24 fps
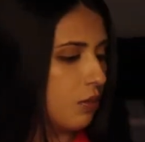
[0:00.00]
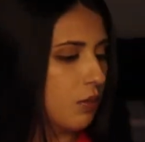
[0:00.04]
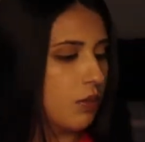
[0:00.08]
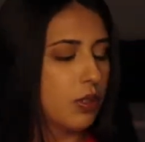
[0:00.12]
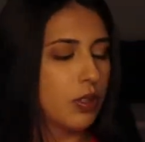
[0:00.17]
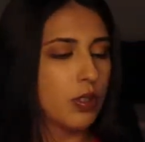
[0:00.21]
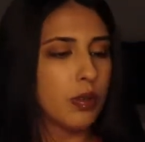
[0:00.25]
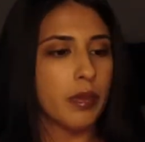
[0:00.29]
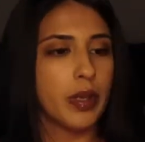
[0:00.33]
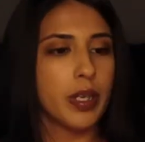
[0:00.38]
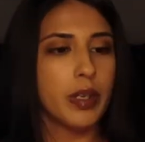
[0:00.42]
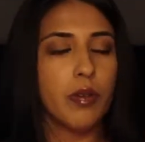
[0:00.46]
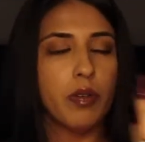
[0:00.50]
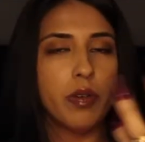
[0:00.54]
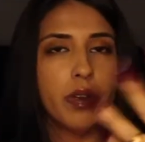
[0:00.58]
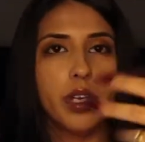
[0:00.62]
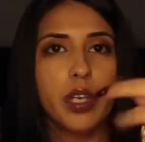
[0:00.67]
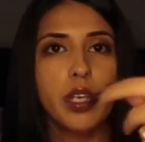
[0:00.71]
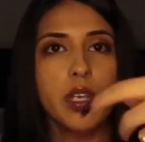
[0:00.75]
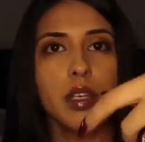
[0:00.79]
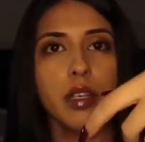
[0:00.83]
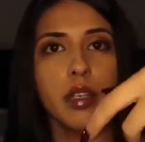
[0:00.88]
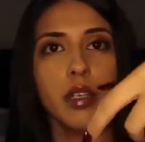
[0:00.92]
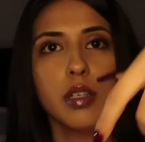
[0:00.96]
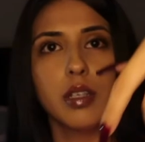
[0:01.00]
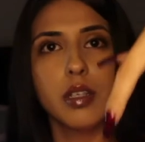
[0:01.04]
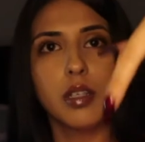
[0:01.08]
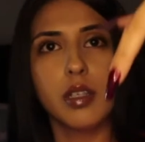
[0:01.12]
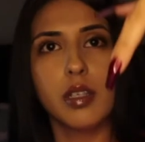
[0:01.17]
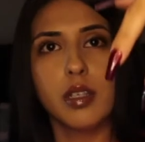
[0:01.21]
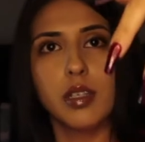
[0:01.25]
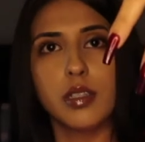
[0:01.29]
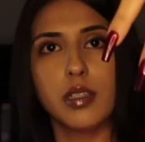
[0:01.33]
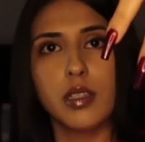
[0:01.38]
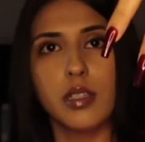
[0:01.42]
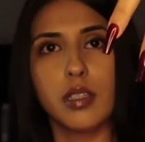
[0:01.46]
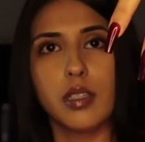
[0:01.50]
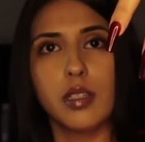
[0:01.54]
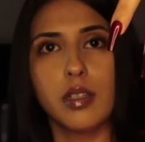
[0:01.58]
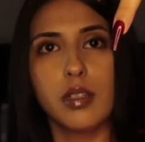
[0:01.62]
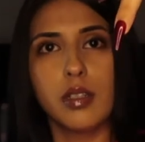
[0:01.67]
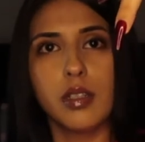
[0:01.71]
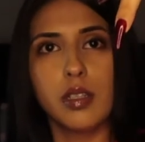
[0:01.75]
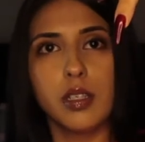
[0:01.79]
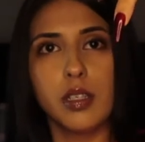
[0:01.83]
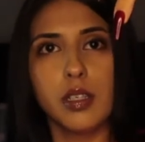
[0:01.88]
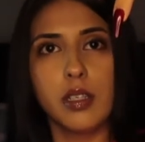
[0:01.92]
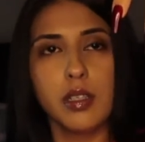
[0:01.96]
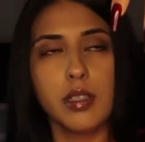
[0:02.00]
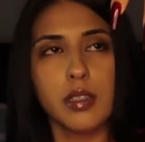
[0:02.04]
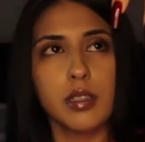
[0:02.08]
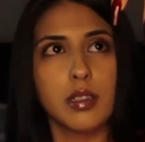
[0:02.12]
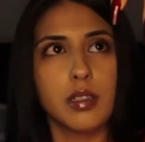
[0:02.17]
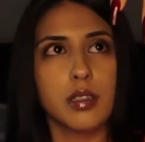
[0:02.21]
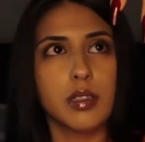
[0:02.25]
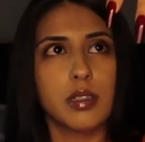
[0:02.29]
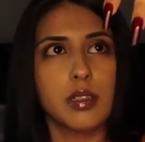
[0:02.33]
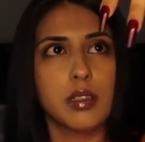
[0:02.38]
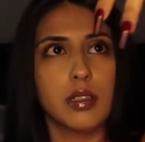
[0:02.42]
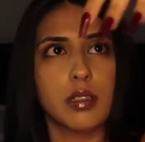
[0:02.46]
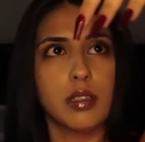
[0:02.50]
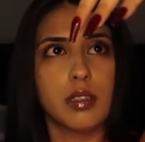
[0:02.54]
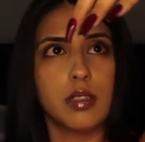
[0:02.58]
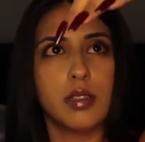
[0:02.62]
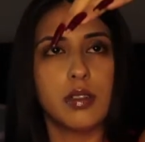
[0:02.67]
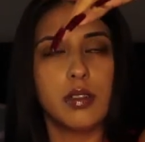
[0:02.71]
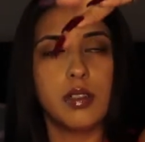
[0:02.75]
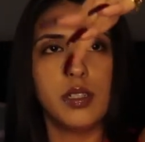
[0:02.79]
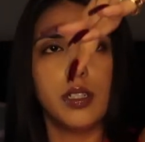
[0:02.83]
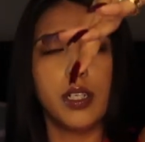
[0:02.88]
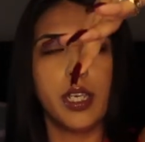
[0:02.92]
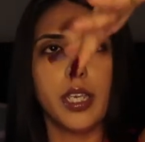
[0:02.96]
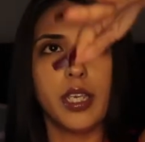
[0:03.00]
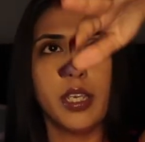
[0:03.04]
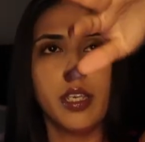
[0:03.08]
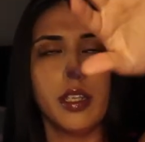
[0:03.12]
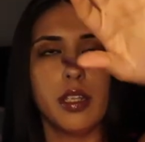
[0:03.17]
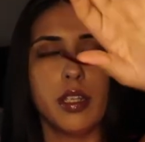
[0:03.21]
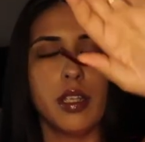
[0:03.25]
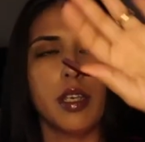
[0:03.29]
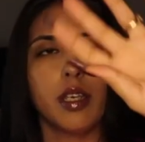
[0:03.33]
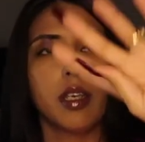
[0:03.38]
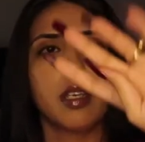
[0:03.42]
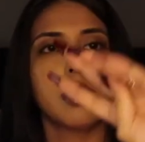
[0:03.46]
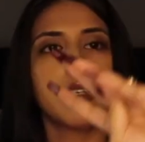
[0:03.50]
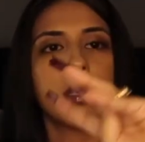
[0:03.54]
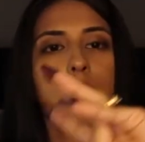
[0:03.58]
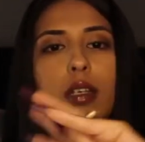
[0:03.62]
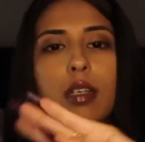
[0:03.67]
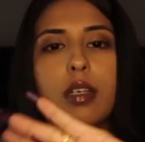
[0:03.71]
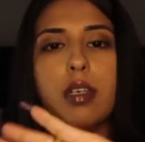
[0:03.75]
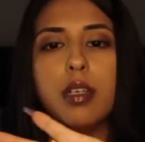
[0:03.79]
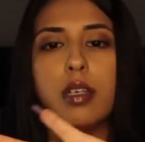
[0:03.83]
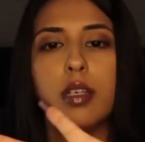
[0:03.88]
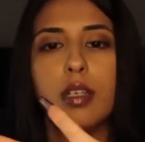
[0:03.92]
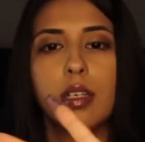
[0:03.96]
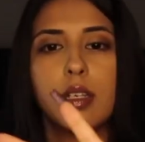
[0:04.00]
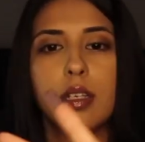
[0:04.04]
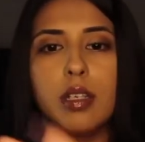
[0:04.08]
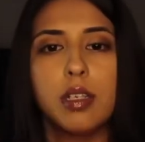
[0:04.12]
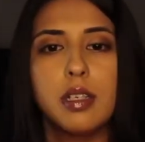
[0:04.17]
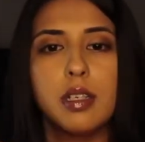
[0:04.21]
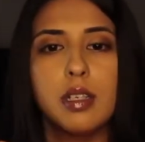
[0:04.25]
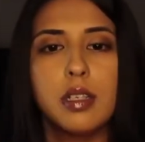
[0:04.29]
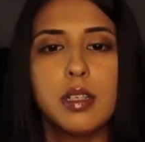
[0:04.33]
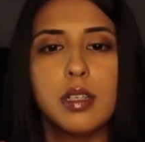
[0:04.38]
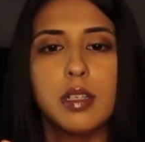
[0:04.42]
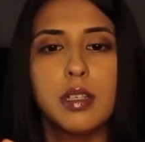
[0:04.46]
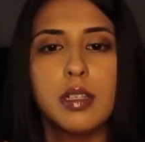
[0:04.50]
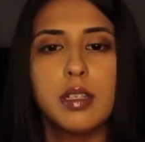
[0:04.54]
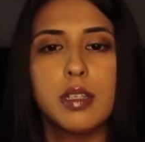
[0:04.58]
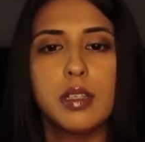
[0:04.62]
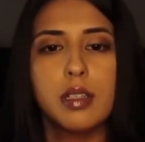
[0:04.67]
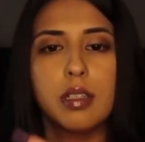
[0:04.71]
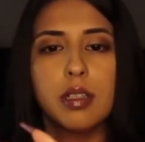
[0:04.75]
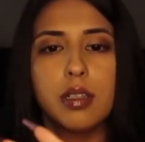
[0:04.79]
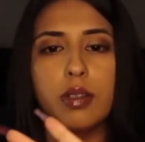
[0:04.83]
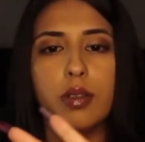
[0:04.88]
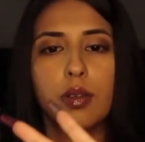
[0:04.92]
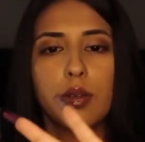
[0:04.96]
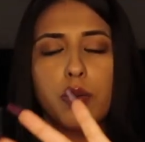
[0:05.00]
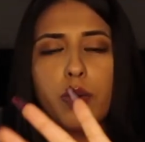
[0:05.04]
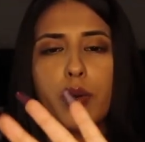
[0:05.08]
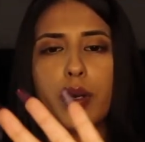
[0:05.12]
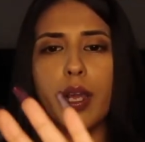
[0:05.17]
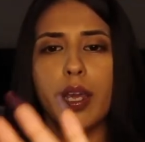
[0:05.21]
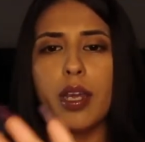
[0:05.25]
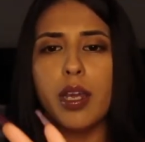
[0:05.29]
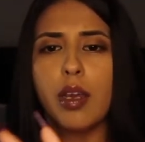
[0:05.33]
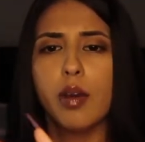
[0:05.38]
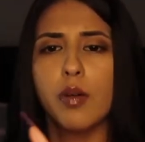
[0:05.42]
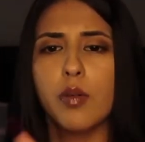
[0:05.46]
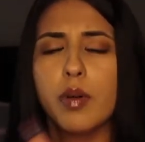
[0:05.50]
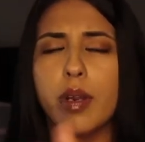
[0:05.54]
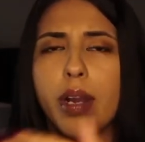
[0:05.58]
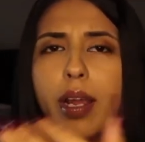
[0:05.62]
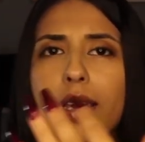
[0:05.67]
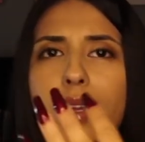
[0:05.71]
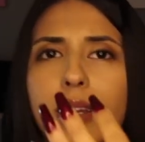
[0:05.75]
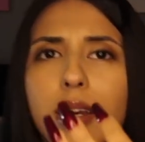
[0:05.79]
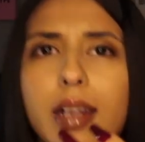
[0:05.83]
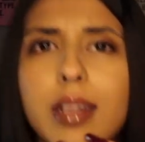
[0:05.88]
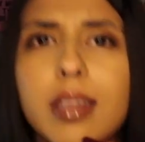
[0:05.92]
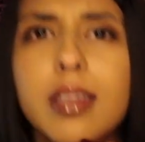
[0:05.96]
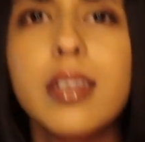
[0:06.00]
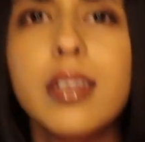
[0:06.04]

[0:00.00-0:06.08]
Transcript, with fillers: Bro, my ring is literally dangling. When I when I got